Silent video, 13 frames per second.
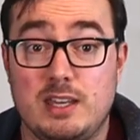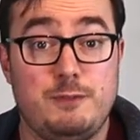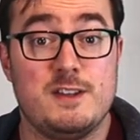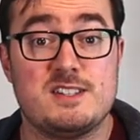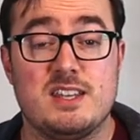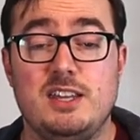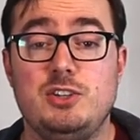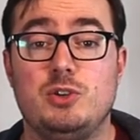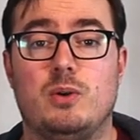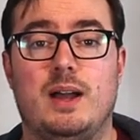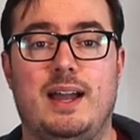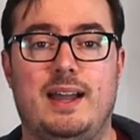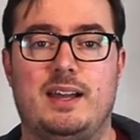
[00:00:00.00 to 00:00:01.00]
If it's in
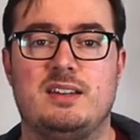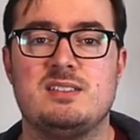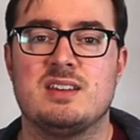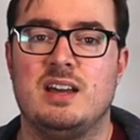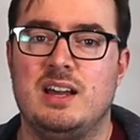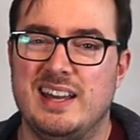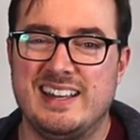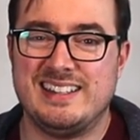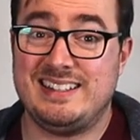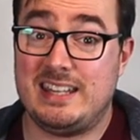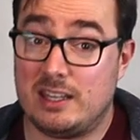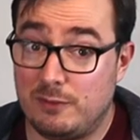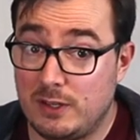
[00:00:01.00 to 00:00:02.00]
your hand,
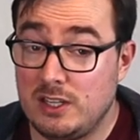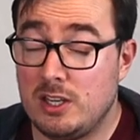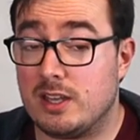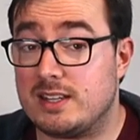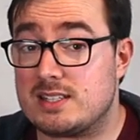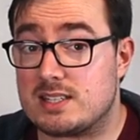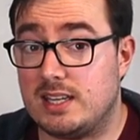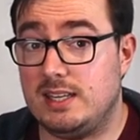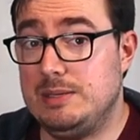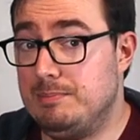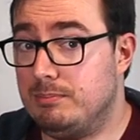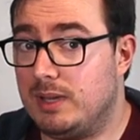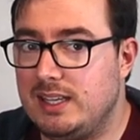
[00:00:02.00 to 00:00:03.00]
giving a
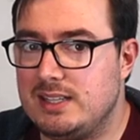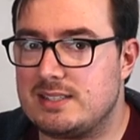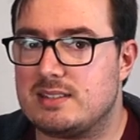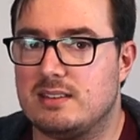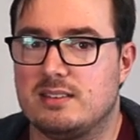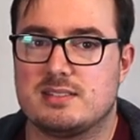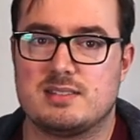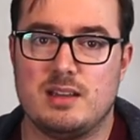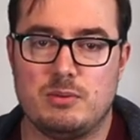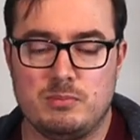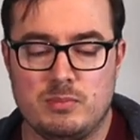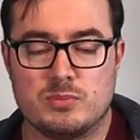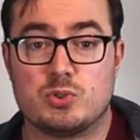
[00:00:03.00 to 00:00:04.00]
teammate
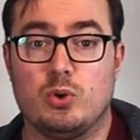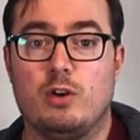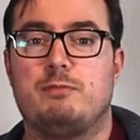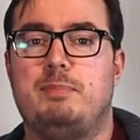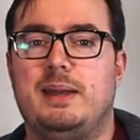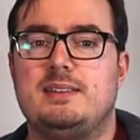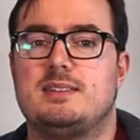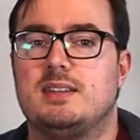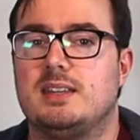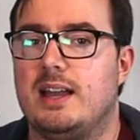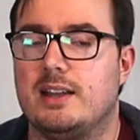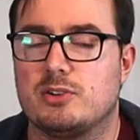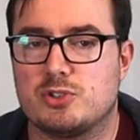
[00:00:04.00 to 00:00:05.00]
some sort of
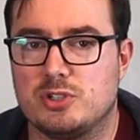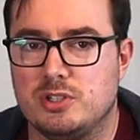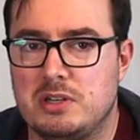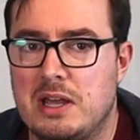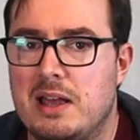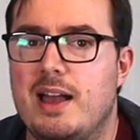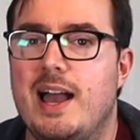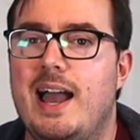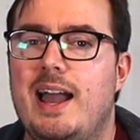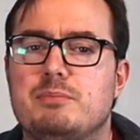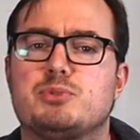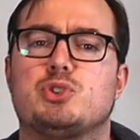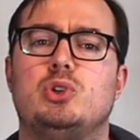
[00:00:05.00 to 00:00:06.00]
basic action,
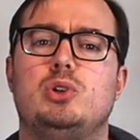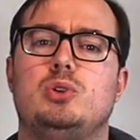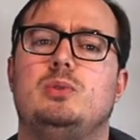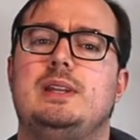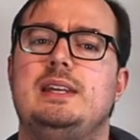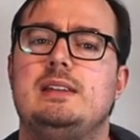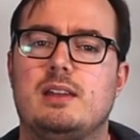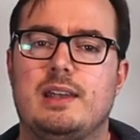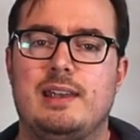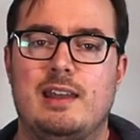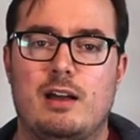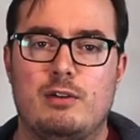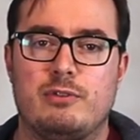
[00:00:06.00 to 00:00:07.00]
absolutely
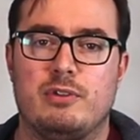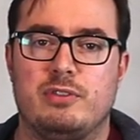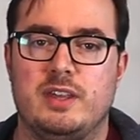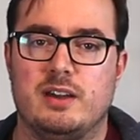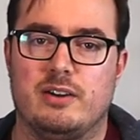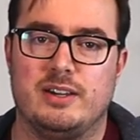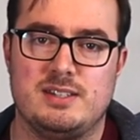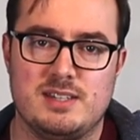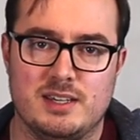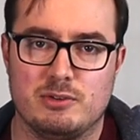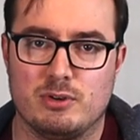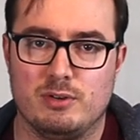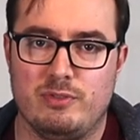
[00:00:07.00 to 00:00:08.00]
love the
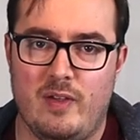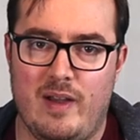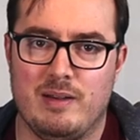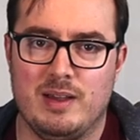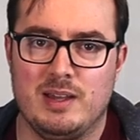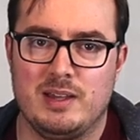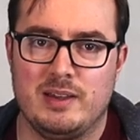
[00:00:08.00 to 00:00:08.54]
idea of that.